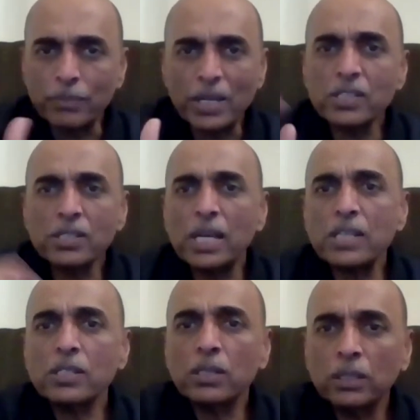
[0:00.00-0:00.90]
That's
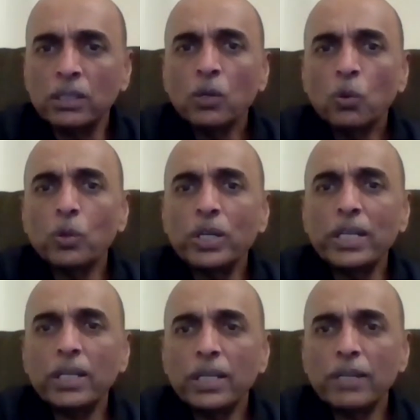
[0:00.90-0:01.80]
the
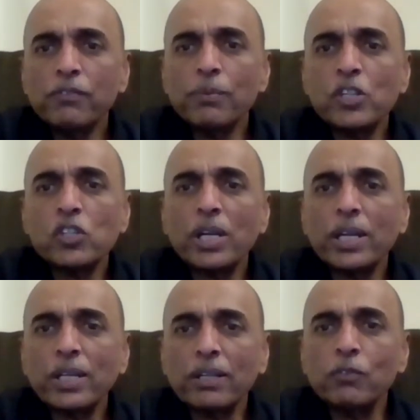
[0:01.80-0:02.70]
only information I
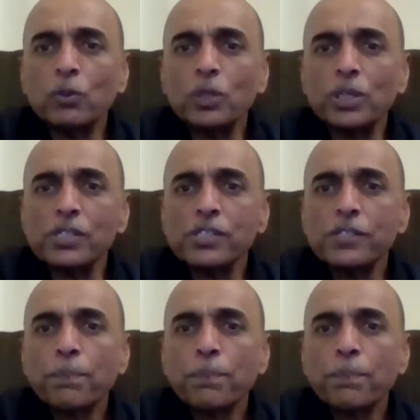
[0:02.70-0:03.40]
can give you on this.